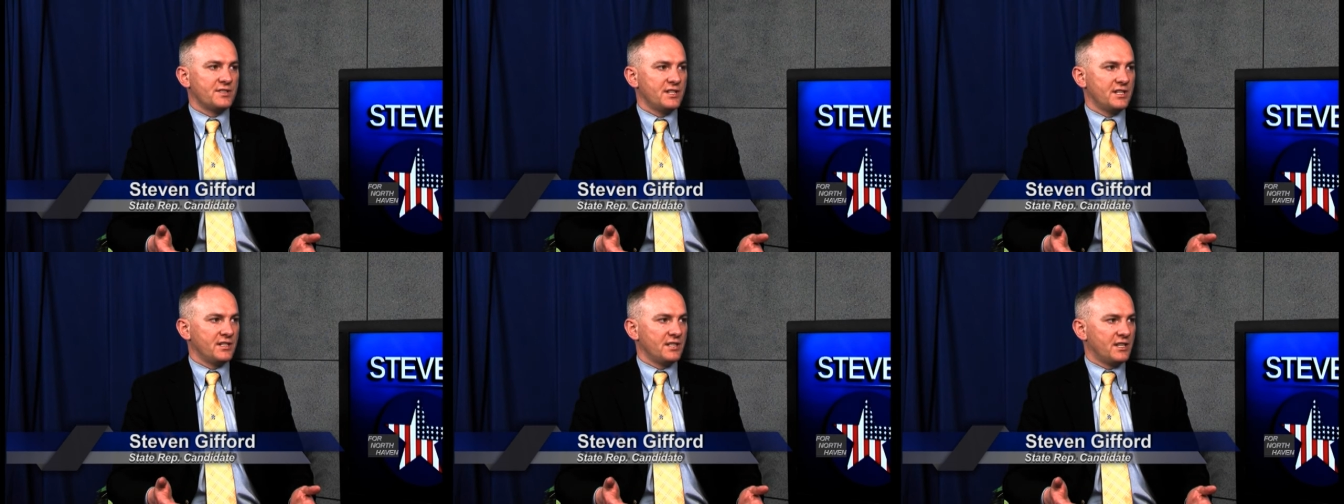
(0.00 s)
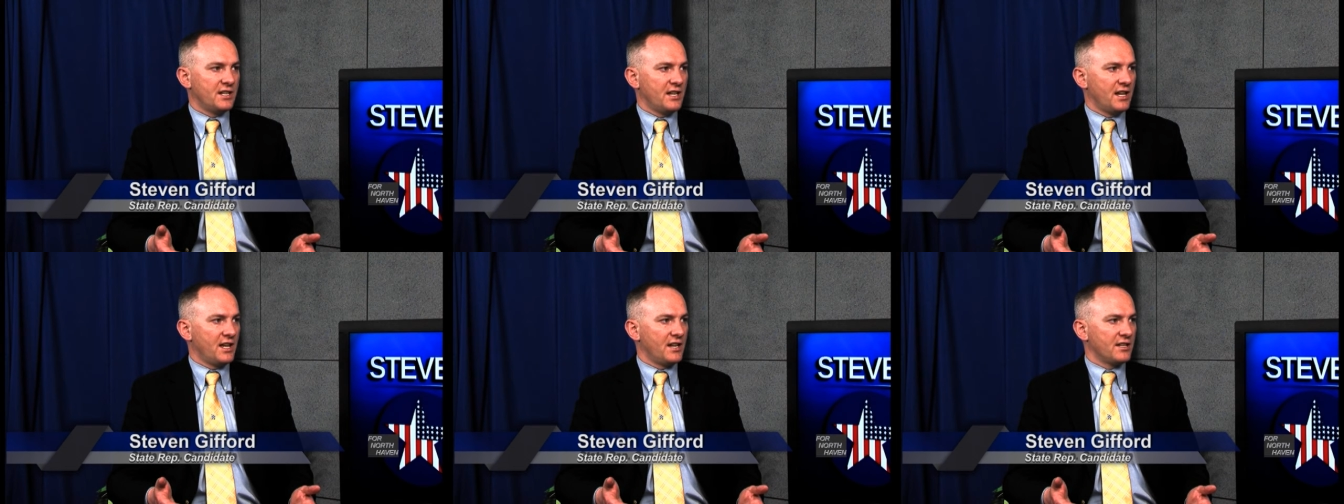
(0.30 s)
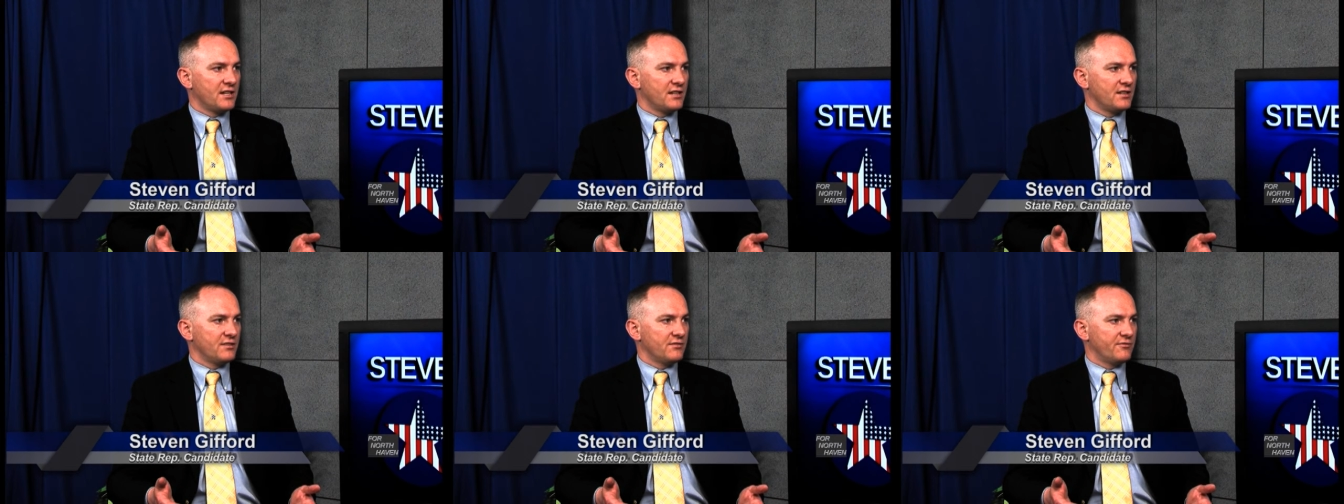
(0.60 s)
in
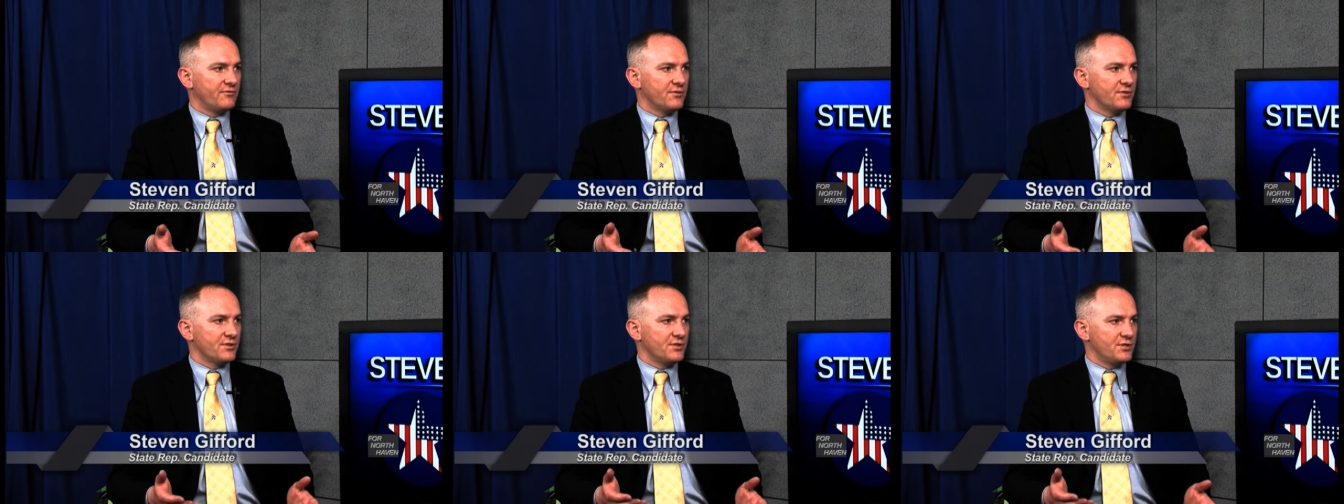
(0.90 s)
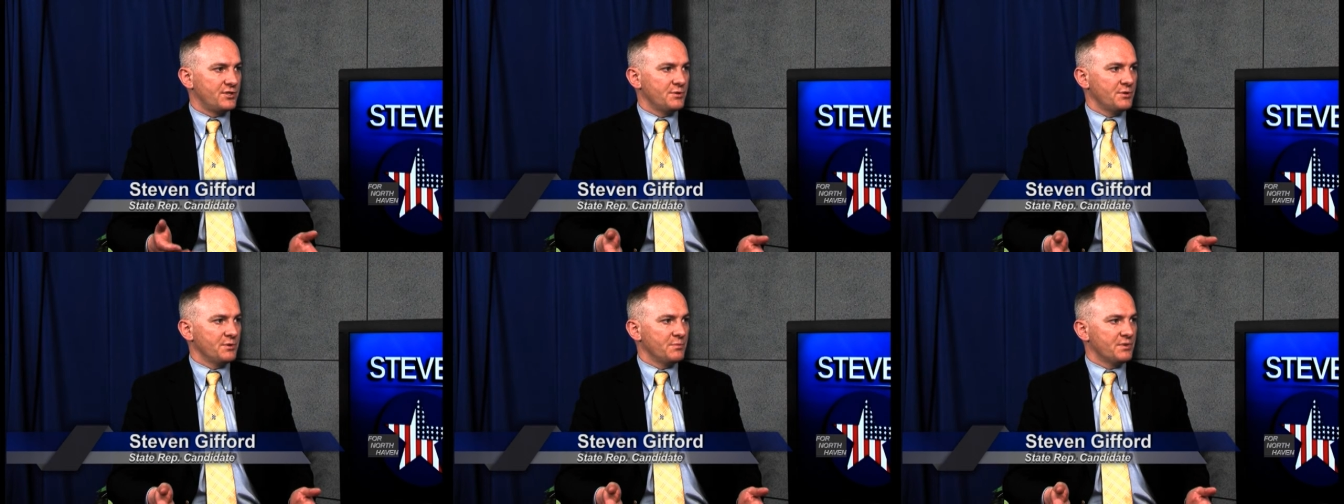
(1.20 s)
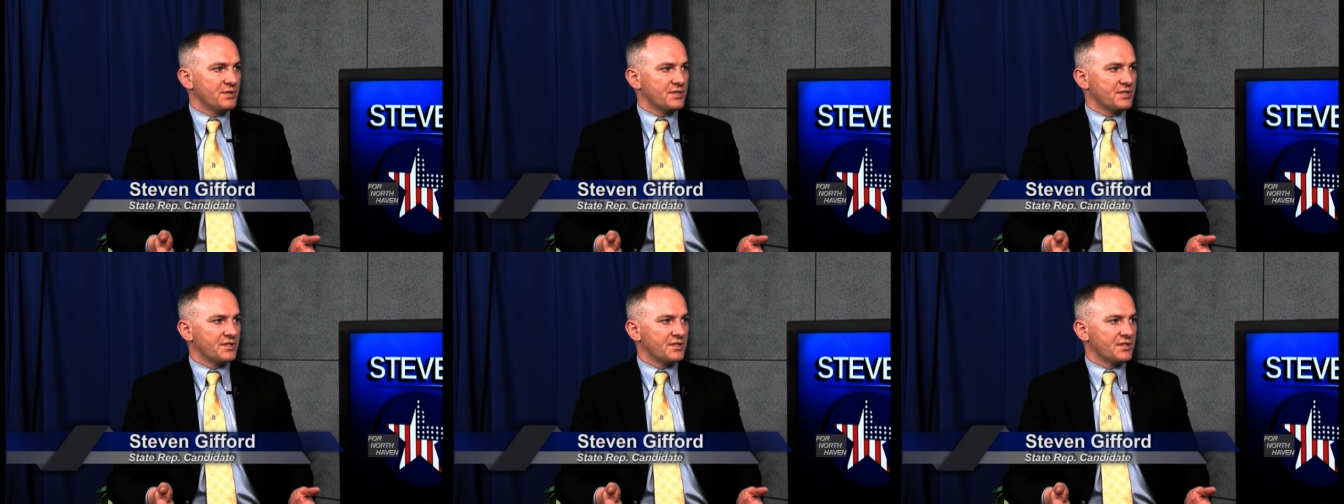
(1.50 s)
Connecticut for doing
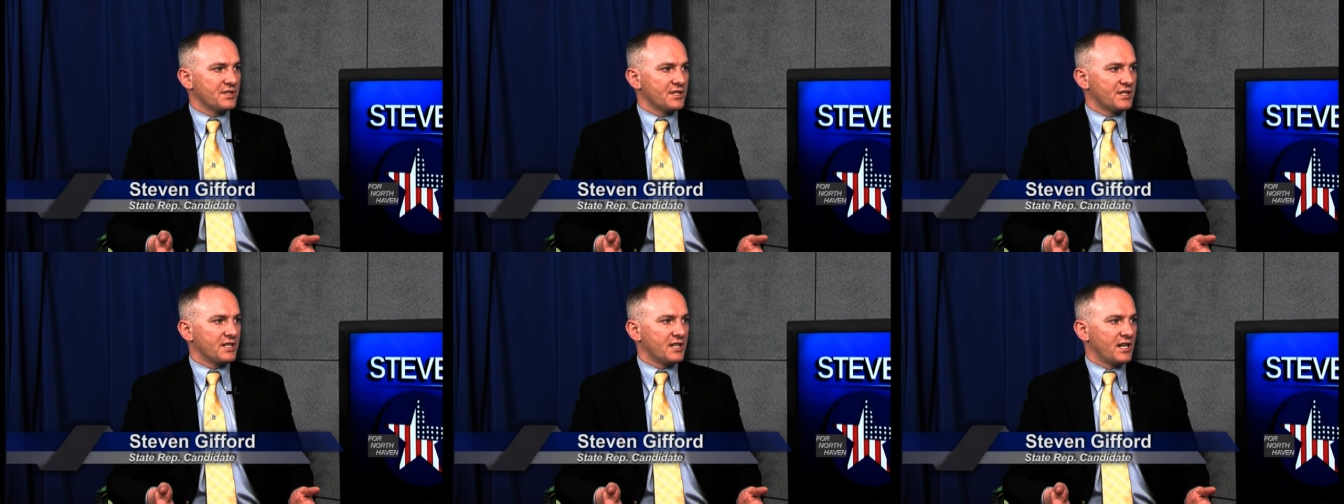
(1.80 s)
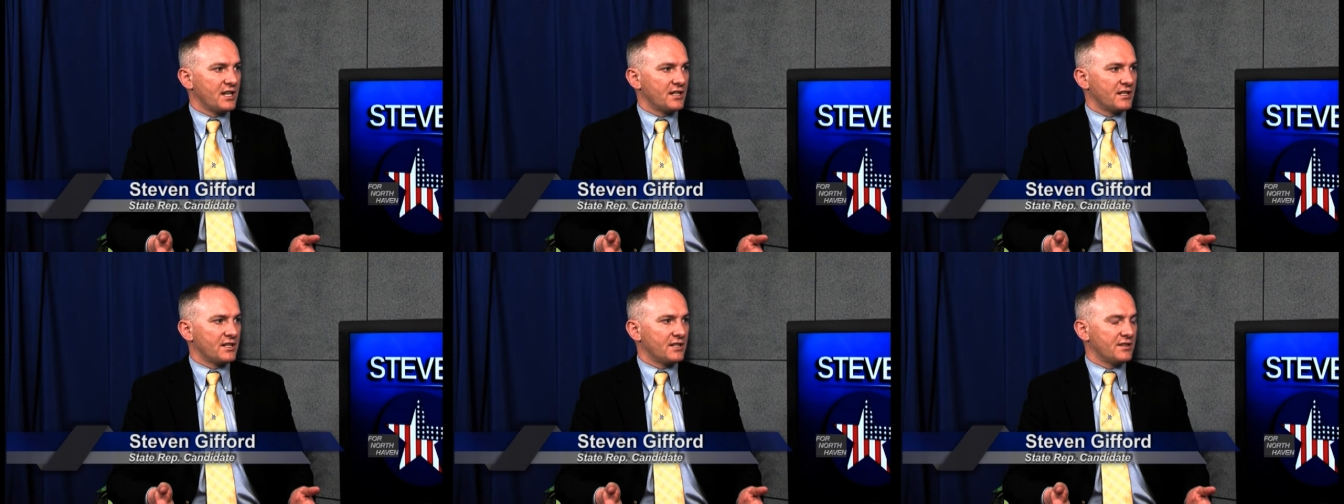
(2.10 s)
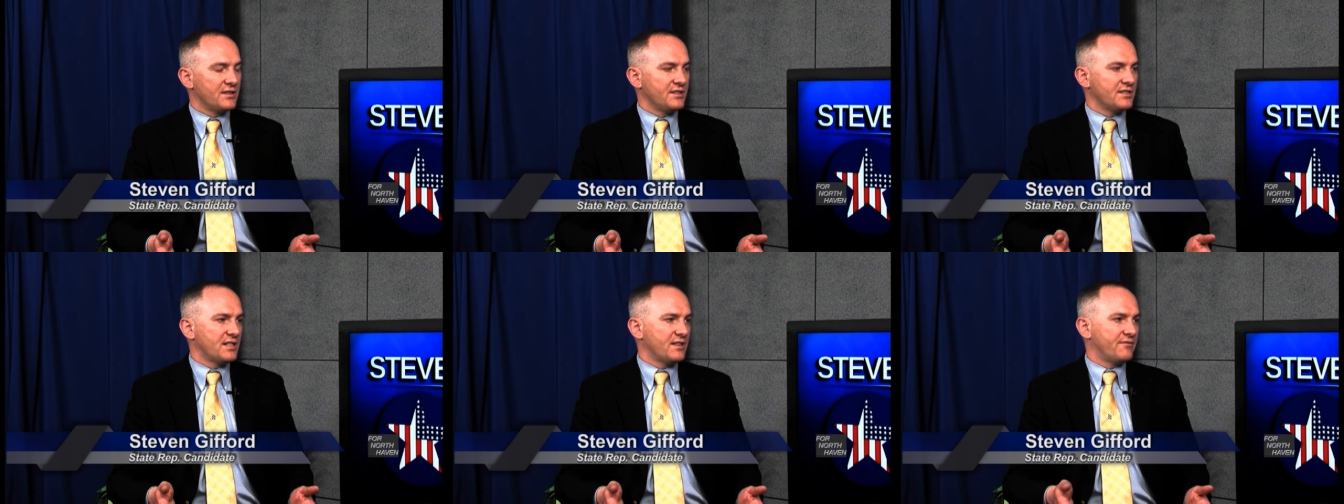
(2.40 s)
business in Connecticut, and
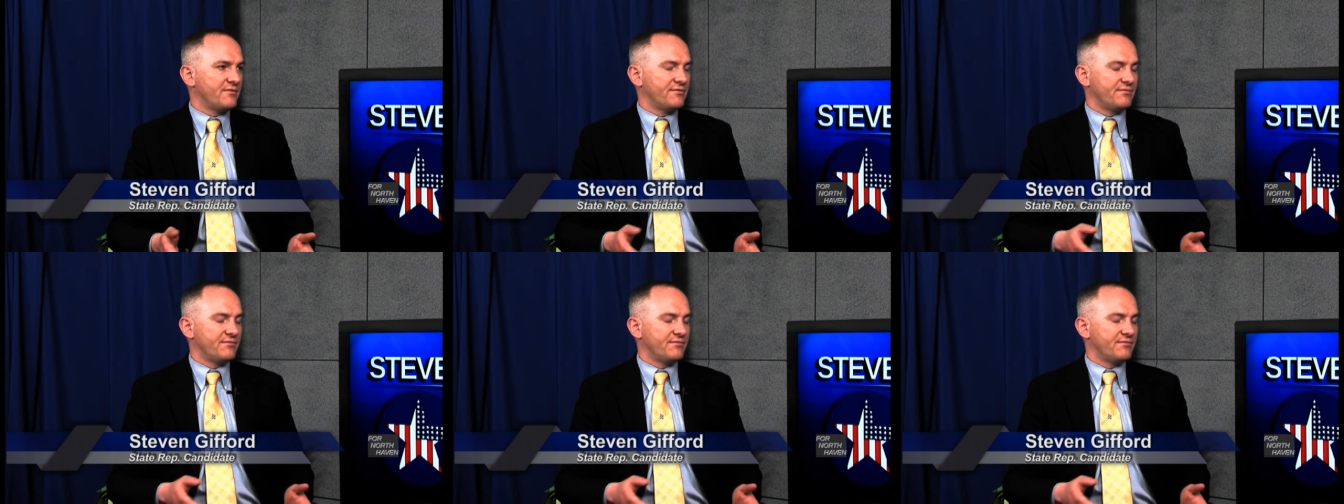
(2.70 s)
these have